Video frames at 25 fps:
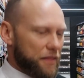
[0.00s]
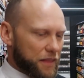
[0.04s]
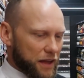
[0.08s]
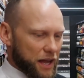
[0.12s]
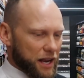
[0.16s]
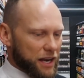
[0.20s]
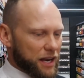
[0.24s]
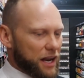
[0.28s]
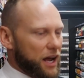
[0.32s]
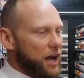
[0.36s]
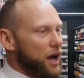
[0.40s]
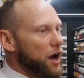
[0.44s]

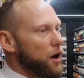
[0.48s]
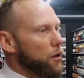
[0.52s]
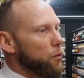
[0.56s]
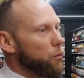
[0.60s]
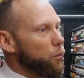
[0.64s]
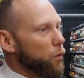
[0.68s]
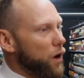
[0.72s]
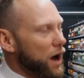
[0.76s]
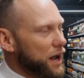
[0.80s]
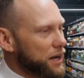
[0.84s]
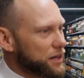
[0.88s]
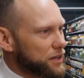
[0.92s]
and then
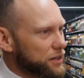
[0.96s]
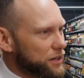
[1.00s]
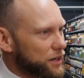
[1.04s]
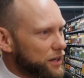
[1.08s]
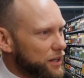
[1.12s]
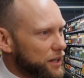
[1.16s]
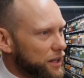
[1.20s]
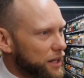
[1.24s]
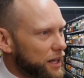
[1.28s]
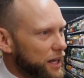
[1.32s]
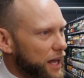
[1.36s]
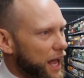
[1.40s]

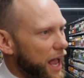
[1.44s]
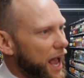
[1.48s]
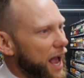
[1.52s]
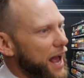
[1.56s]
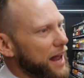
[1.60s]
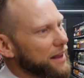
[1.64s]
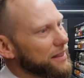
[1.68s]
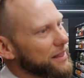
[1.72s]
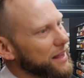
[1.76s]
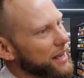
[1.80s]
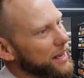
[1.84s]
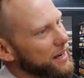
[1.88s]
$1,
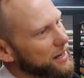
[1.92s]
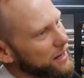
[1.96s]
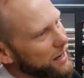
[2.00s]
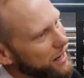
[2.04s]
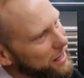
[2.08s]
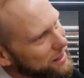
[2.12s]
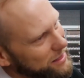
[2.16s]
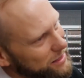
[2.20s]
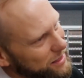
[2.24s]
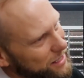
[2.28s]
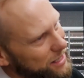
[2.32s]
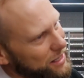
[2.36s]
and
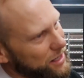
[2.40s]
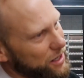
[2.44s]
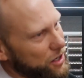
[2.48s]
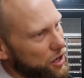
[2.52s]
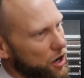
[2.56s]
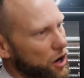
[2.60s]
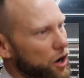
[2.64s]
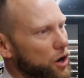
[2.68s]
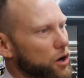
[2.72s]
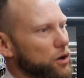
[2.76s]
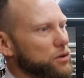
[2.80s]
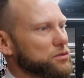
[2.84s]
then I
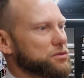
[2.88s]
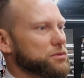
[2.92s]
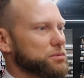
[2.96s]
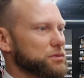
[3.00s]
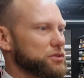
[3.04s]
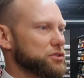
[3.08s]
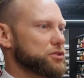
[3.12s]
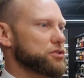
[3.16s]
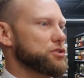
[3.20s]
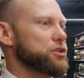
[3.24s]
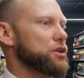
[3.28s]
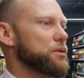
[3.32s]
think
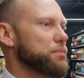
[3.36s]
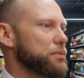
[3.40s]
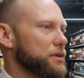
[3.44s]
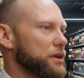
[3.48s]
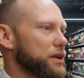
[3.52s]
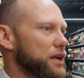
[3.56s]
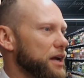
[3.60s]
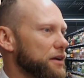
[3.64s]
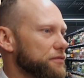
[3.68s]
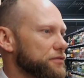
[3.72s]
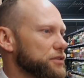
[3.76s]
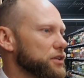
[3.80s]
Coles was
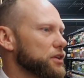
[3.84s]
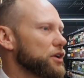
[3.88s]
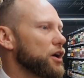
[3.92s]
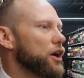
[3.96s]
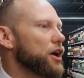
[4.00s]
stupid enough